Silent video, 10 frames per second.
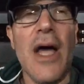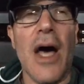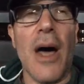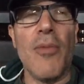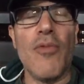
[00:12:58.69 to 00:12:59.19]

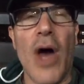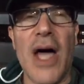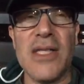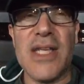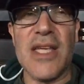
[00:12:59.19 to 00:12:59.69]
um,
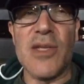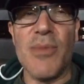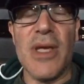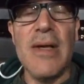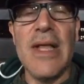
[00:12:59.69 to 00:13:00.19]
Ryan said to
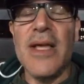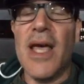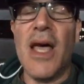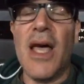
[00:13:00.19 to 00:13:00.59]
me, "Yeah,